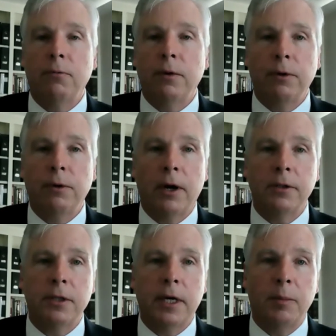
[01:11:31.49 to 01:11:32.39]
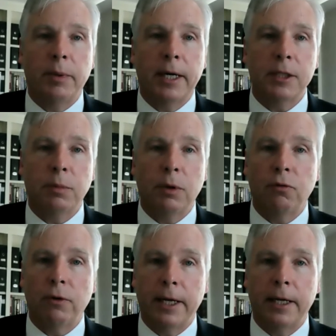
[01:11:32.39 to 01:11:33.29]
in regards to any possible
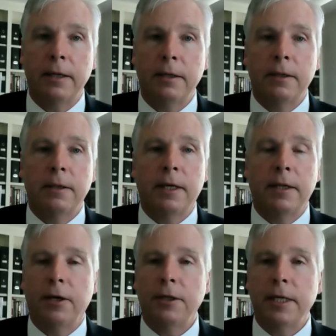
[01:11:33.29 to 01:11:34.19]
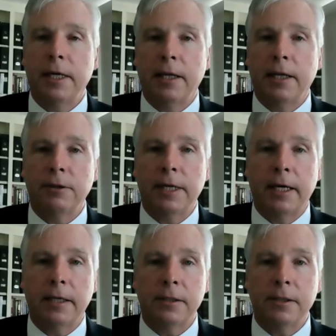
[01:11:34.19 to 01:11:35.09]
credit that they could take on their
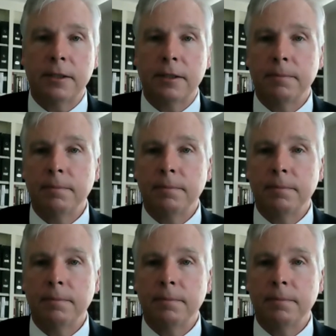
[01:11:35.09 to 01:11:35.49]
taxes.